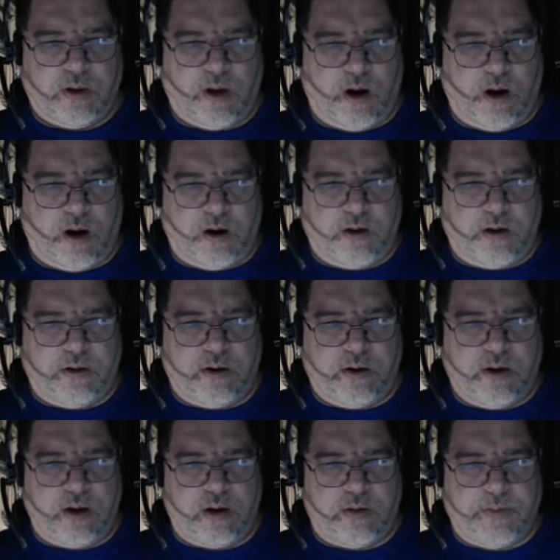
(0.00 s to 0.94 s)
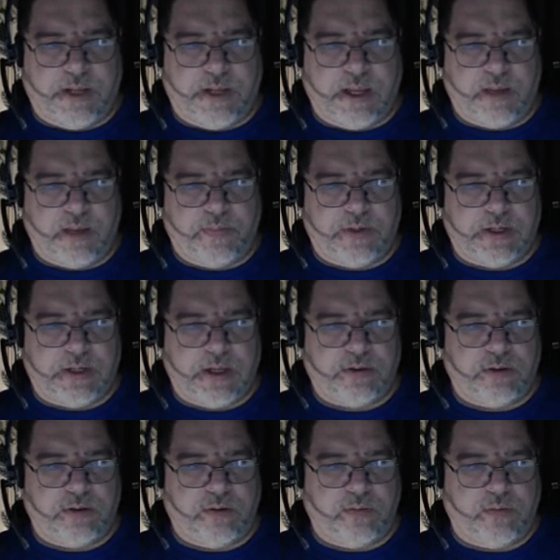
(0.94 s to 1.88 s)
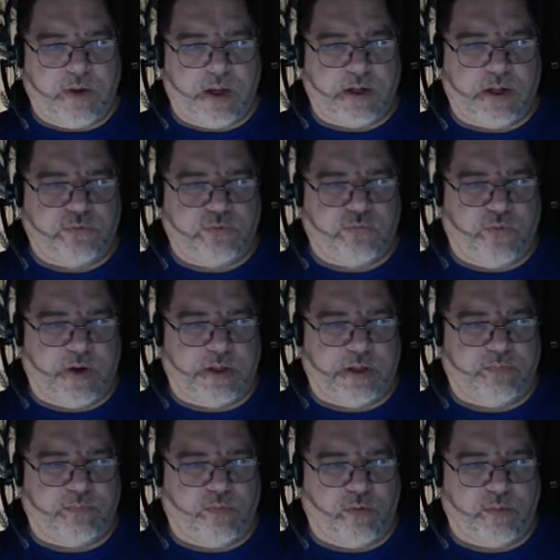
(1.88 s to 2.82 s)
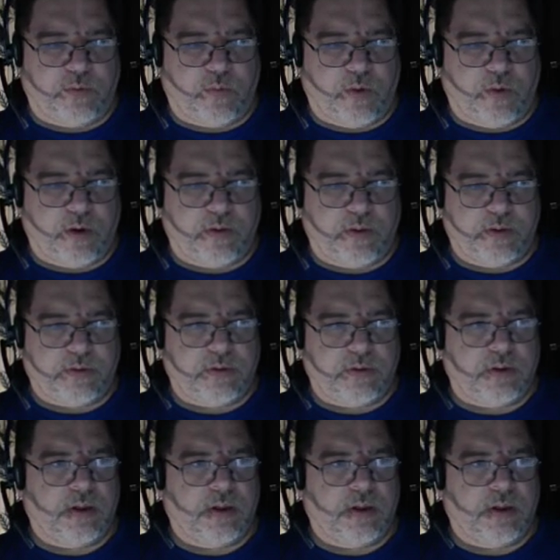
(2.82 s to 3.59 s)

Are you gonna be happy now that you've got a transform to work with?